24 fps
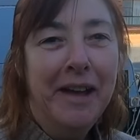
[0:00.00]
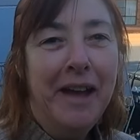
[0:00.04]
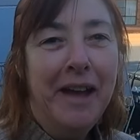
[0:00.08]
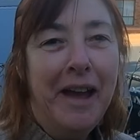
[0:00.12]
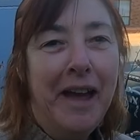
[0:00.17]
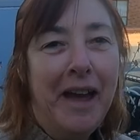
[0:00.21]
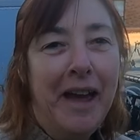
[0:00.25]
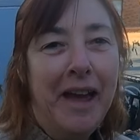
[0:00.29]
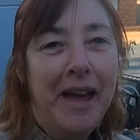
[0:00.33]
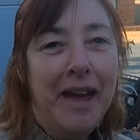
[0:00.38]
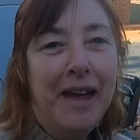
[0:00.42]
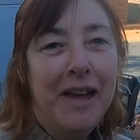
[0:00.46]

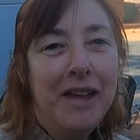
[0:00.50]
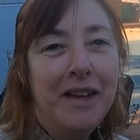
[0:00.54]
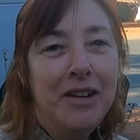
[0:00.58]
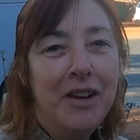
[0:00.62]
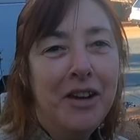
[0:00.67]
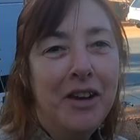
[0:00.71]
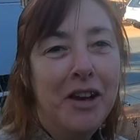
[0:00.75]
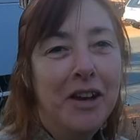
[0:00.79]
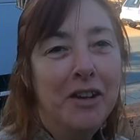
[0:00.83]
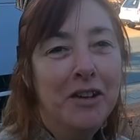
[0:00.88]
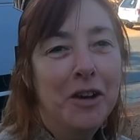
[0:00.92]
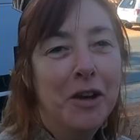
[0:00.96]
And I
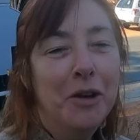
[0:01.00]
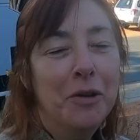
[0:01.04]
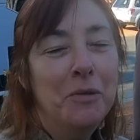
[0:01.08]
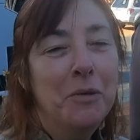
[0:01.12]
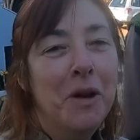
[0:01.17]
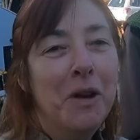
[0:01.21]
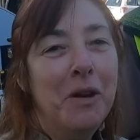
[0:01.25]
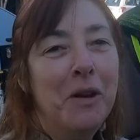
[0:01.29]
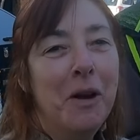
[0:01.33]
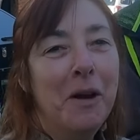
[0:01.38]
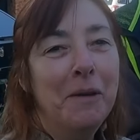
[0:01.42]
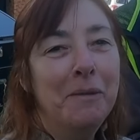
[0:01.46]
don't know
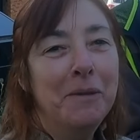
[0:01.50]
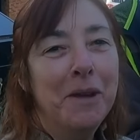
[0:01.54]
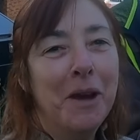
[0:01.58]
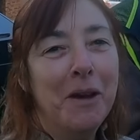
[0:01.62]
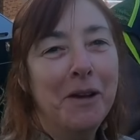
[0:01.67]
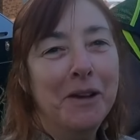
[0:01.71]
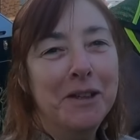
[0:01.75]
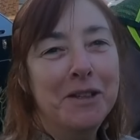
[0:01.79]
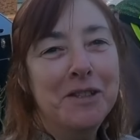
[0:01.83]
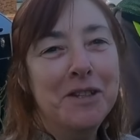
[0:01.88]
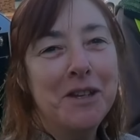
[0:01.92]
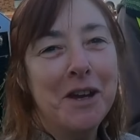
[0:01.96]
where I'm
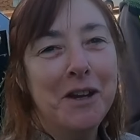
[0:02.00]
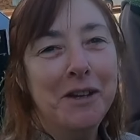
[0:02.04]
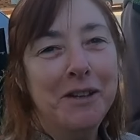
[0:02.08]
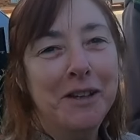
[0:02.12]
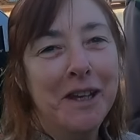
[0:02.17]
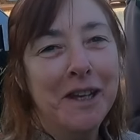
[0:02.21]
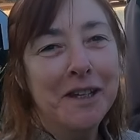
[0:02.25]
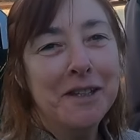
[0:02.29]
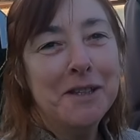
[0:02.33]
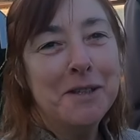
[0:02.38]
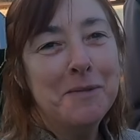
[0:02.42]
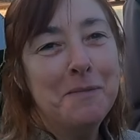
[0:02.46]
going to go
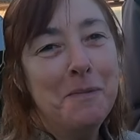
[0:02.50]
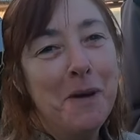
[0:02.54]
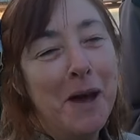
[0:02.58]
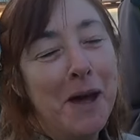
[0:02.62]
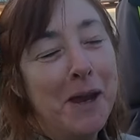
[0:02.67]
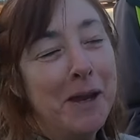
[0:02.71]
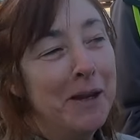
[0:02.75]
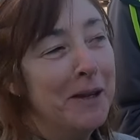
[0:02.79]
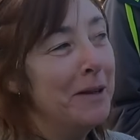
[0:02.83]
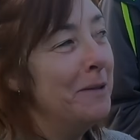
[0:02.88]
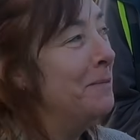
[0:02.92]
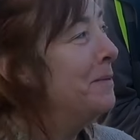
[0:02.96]
next, but
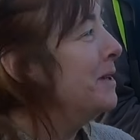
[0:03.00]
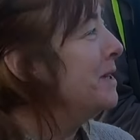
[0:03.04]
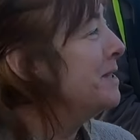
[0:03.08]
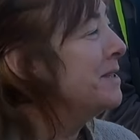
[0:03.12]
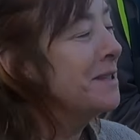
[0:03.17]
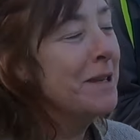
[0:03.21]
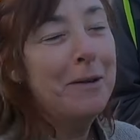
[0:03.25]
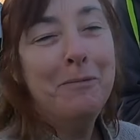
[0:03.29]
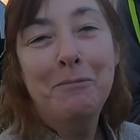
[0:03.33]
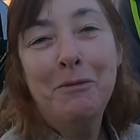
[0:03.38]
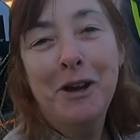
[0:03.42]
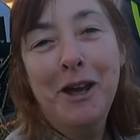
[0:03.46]
it'll be
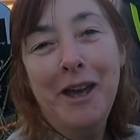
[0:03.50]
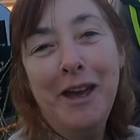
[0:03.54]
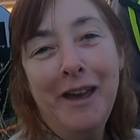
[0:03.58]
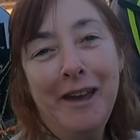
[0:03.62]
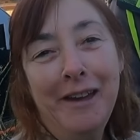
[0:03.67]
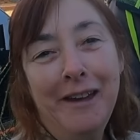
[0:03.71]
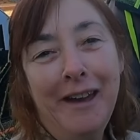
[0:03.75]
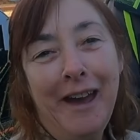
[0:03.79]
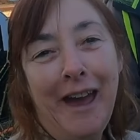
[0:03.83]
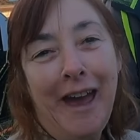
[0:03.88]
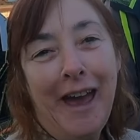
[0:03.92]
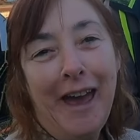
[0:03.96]
somewhere
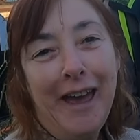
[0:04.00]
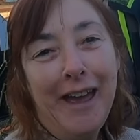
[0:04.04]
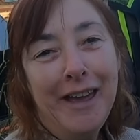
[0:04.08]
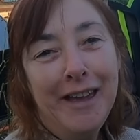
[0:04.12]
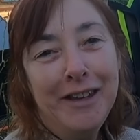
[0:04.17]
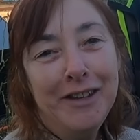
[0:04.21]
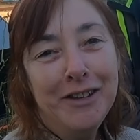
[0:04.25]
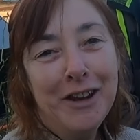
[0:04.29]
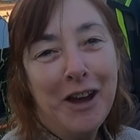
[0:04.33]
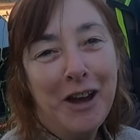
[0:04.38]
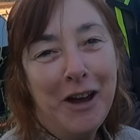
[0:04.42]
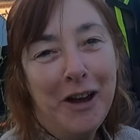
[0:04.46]

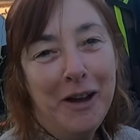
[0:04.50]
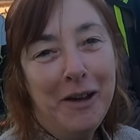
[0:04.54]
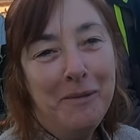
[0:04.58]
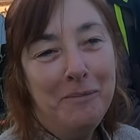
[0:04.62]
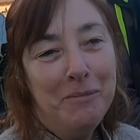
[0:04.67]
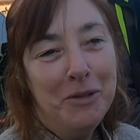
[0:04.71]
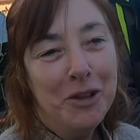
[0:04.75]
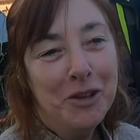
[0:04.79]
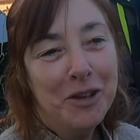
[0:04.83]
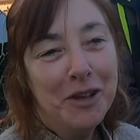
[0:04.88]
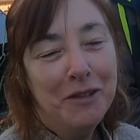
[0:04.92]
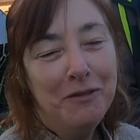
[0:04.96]
and I'm
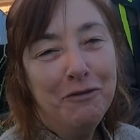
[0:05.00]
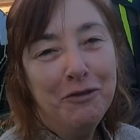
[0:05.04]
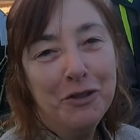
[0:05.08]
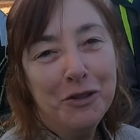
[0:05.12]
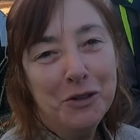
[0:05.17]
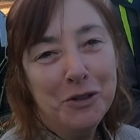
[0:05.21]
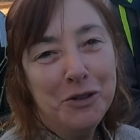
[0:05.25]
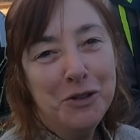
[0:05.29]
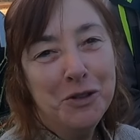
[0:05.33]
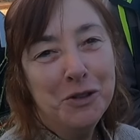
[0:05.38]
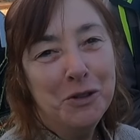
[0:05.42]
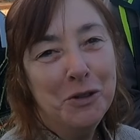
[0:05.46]
looking
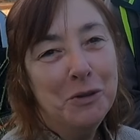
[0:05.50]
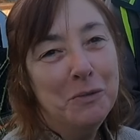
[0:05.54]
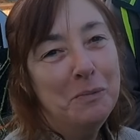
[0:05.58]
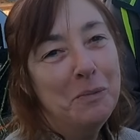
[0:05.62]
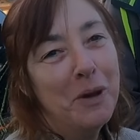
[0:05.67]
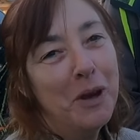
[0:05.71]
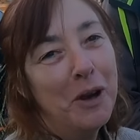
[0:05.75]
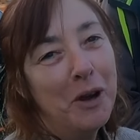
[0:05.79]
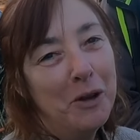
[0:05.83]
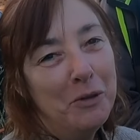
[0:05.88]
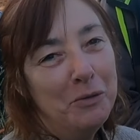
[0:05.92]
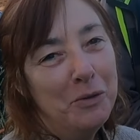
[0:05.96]
forward to it, but
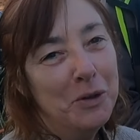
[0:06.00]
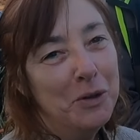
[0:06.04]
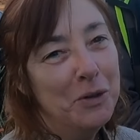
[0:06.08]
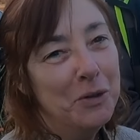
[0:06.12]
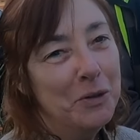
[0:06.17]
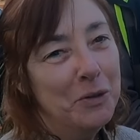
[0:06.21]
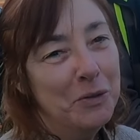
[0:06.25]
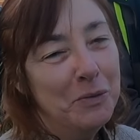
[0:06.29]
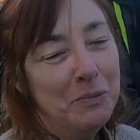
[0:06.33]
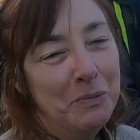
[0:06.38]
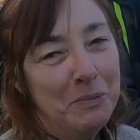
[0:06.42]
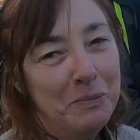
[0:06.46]
I
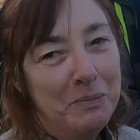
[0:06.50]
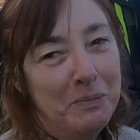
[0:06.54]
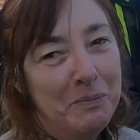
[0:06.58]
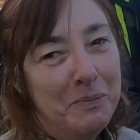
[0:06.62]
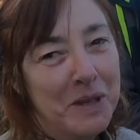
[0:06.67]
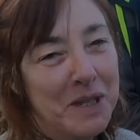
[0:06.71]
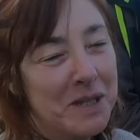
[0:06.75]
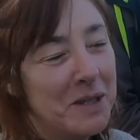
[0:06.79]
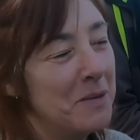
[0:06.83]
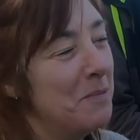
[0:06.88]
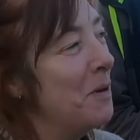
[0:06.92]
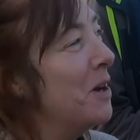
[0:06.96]
will
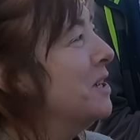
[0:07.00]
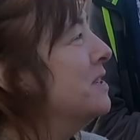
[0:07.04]
miss my